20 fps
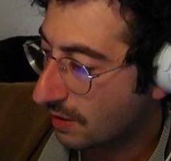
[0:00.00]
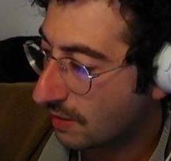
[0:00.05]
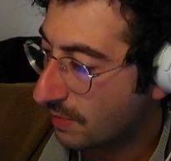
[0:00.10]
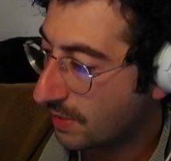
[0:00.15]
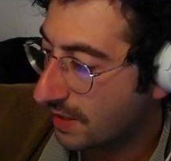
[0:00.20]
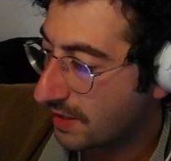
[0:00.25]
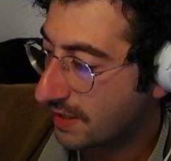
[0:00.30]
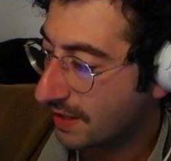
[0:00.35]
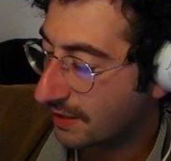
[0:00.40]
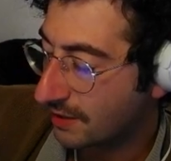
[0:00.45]

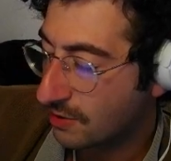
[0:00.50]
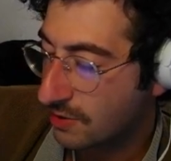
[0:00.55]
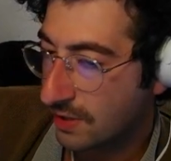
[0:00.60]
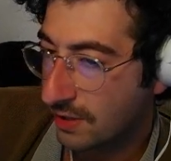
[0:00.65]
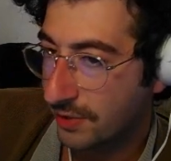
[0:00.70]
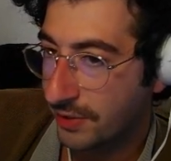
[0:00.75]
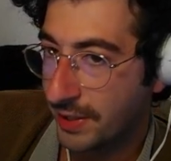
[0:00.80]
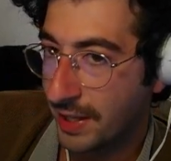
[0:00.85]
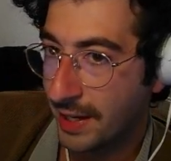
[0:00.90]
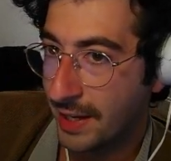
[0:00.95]
it's like those little
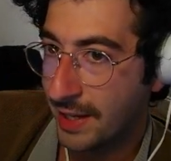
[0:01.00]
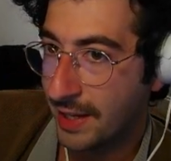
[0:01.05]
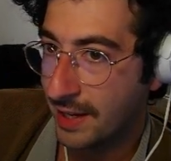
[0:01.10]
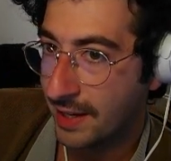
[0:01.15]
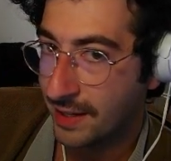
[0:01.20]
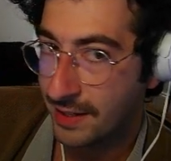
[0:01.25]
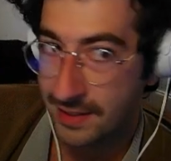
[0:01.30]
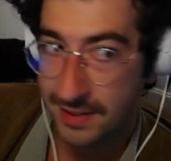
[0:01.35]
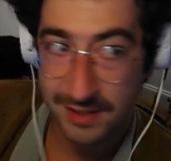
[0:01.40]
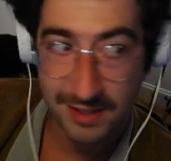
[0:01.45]
gay
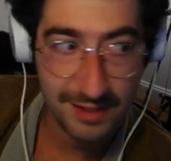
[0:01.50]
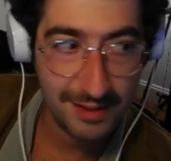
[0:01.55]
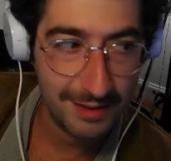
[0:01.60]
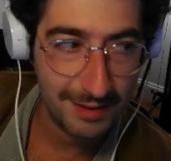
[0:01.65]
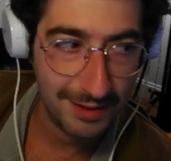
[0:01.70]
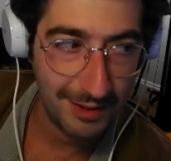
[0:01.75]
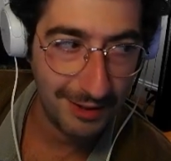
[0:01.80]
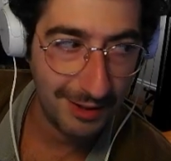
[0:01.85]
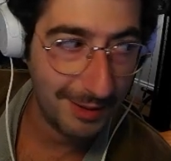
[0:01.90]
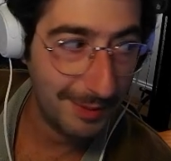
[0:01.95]
hands. Do
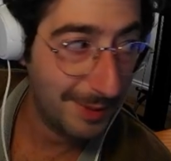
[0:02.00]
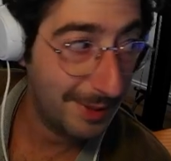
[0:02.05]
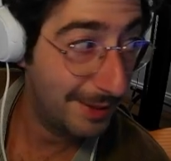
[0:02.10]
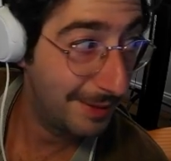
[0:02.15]
you know what I mean?